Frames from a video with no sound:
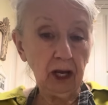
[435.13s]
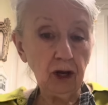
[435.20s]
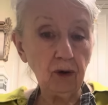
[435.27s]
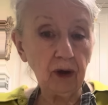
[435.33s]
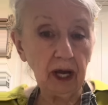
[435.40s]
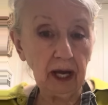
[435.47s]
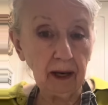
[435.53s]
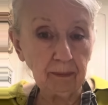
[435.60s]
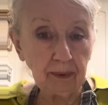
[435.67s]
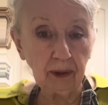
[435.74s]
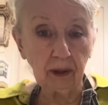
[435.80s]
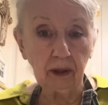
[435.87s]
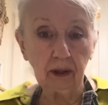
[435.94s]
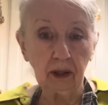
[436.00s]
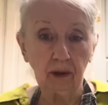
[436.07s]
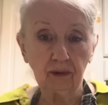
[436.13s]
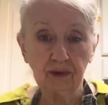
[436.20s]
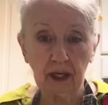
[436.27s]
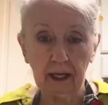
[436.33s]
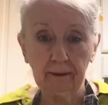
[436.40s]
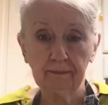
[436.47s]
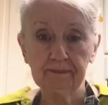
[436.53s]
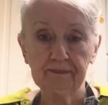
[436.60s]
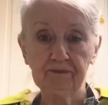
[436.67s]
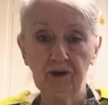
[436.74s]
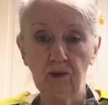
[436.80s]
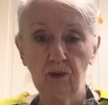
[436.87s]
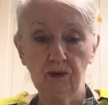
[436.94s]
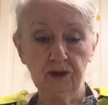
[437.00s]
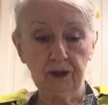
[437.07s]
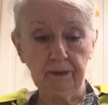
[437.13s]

You can put a little on top if you want to.